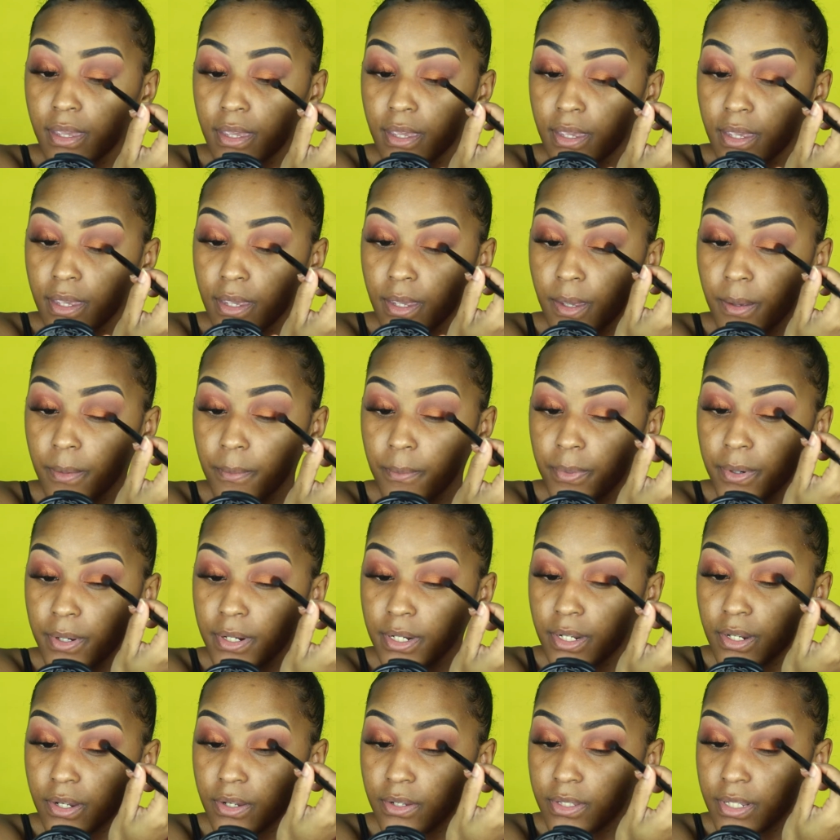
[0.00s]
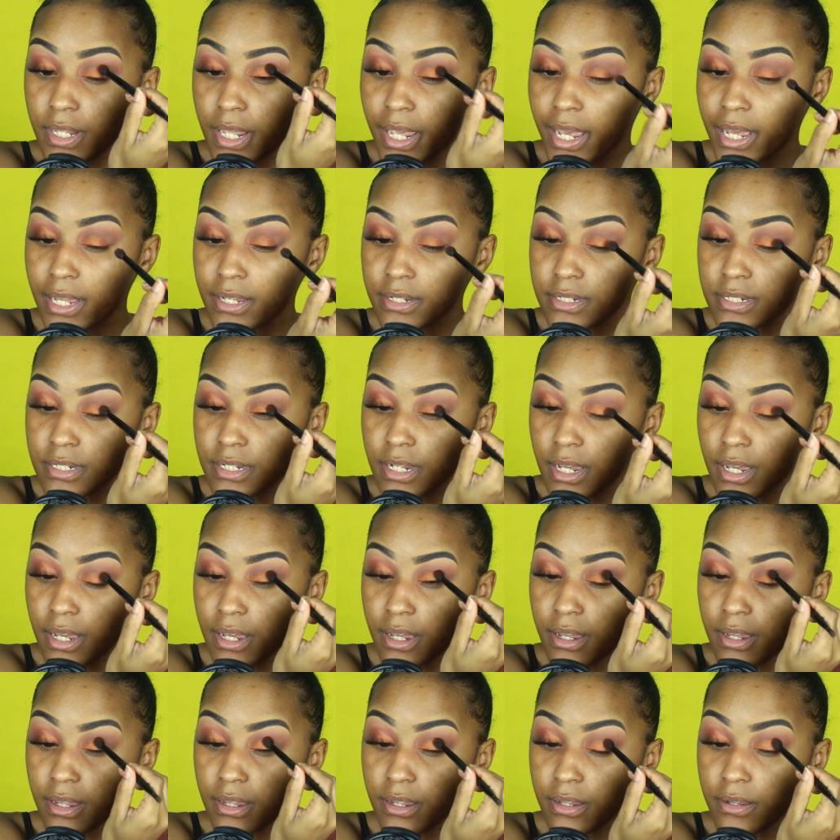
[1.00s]
and put it on the
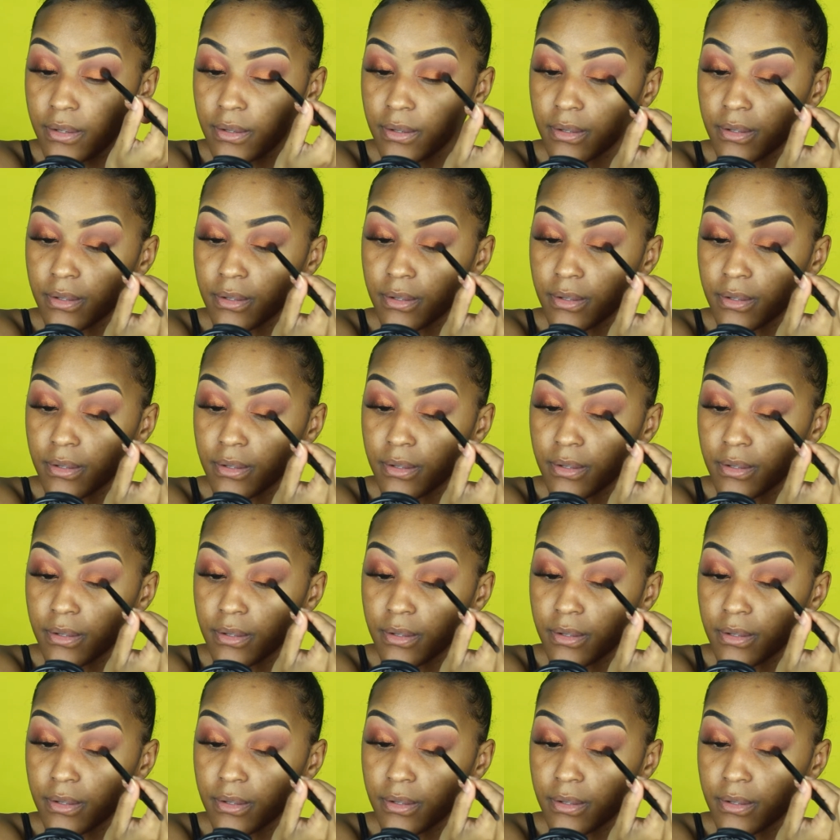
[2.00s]
outside